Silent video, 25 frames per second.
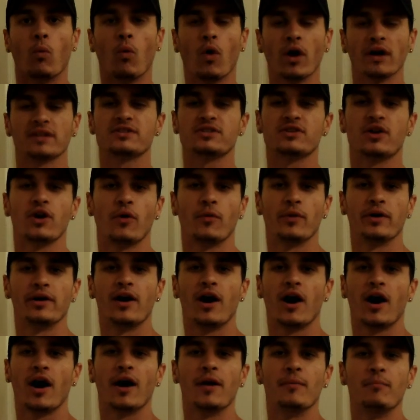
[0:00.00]
What's
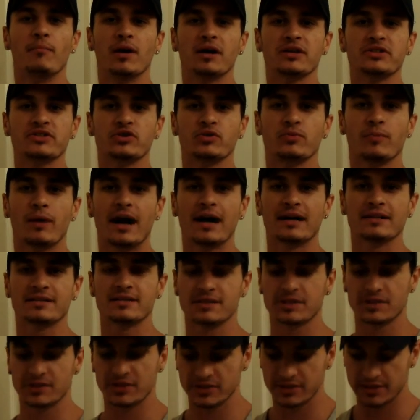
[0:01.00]
going on, Muscle
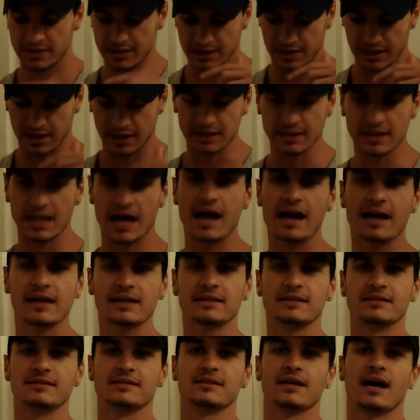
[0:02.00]
Monsters?
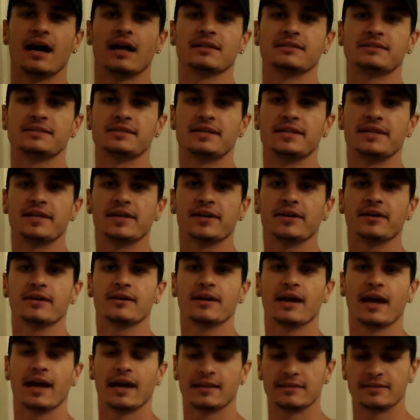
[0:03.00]
Alain Gonzalez
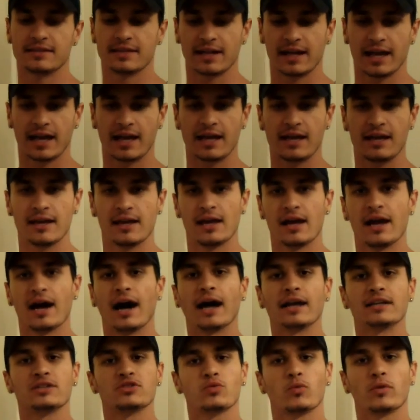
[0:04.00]
here, and today
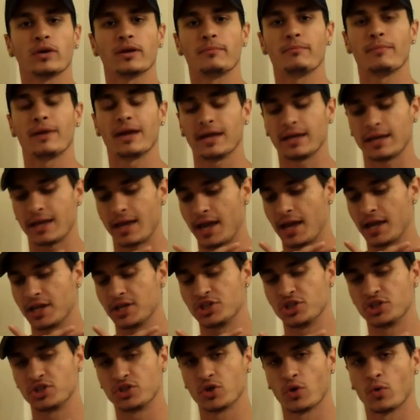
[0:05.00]
I just want to make
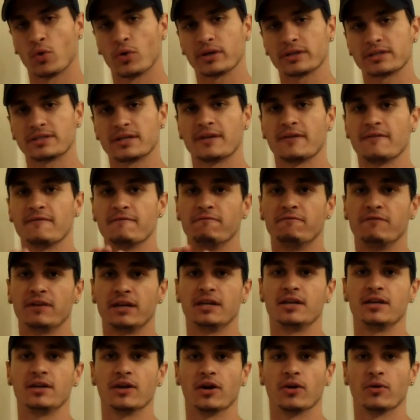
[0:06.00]
a short
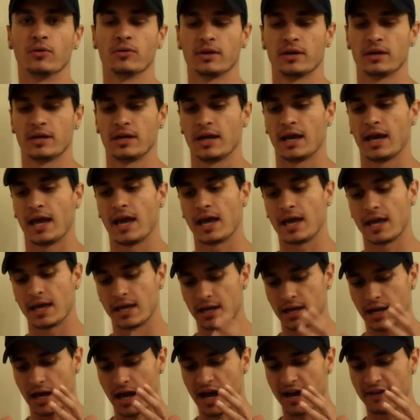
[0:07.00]
video.
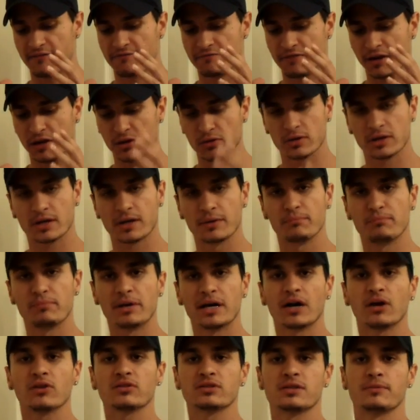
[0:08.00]
And I felt
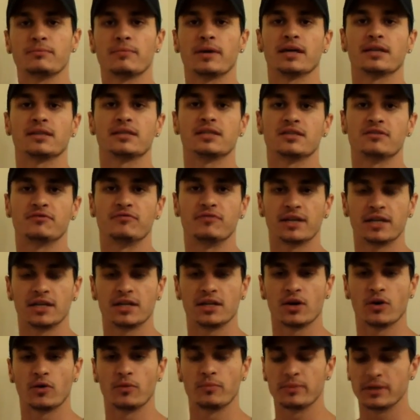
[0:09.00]
compelled to make this
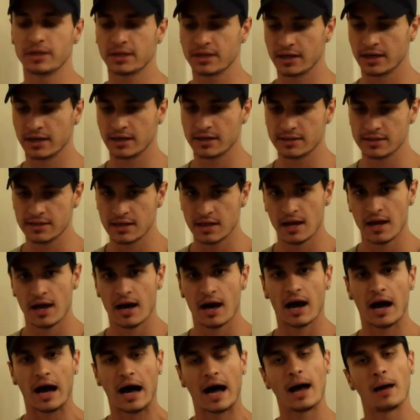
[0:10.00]
video because
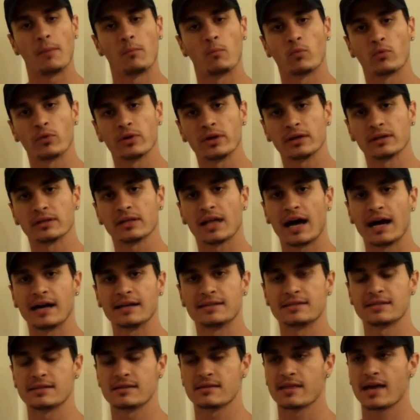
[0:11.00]
I'm
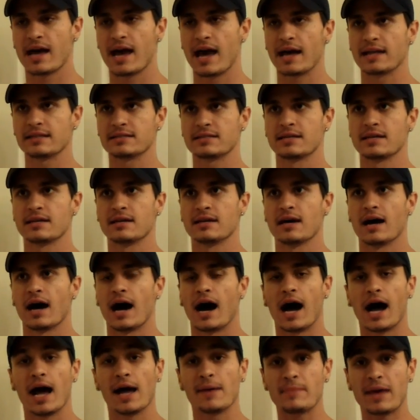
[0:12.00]
realizing that
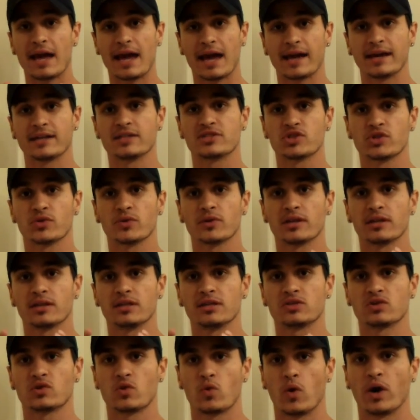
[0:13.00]
I'm answering
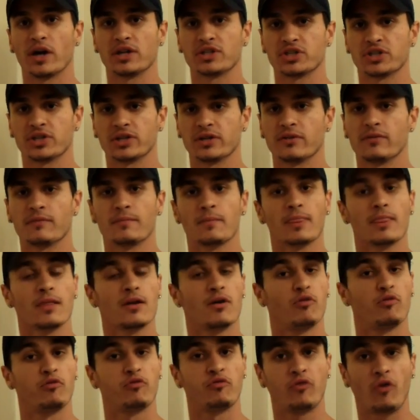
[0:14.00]
this question
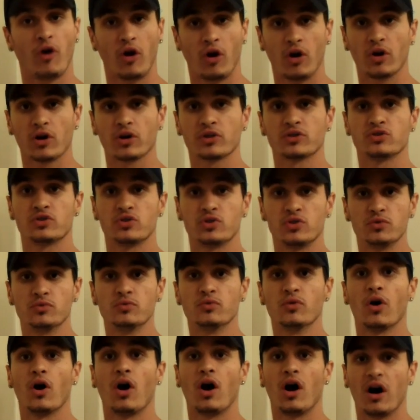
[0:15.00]
far
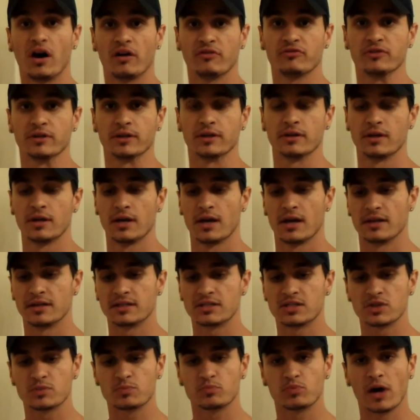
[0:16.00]
too often.
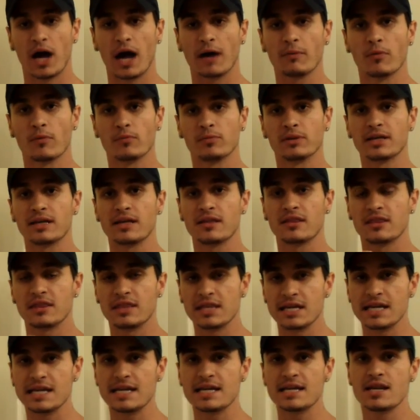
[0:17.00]
This is probably
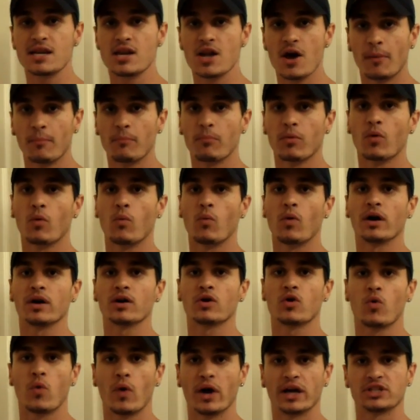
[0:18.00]
the
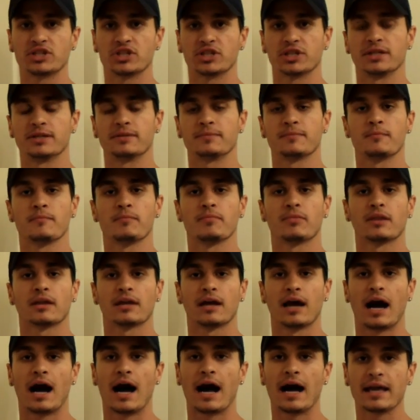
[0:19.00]
#1 question
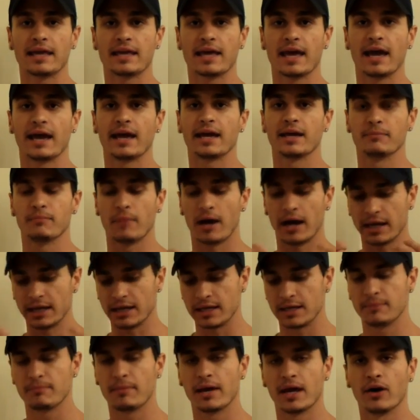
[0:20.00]
I get in
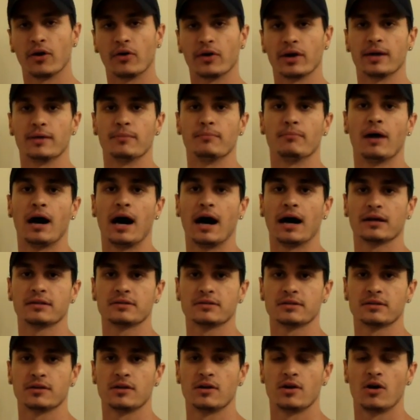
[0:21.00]
my email
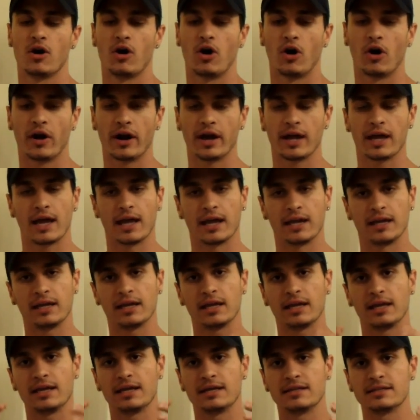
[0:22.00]
inbox, alright, and
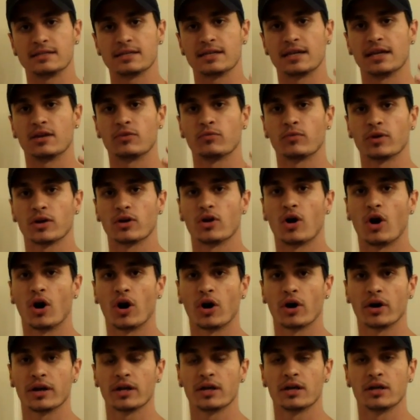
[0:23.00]
it is in
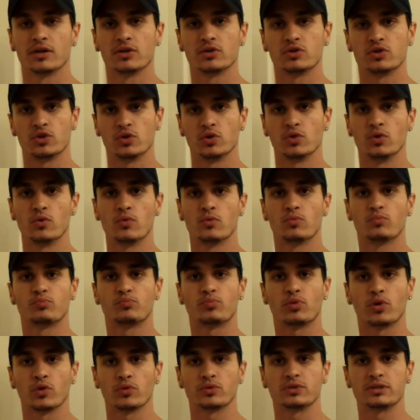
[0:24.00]
regard to
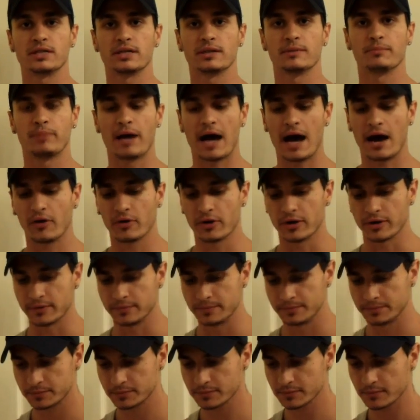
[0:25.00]
protein
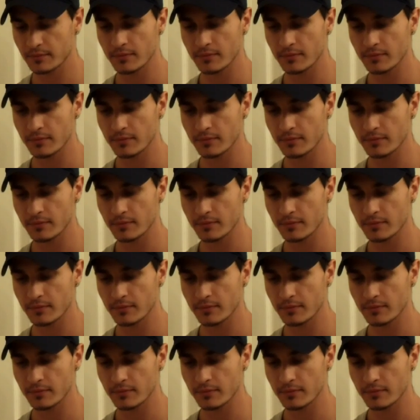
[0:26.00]
powder.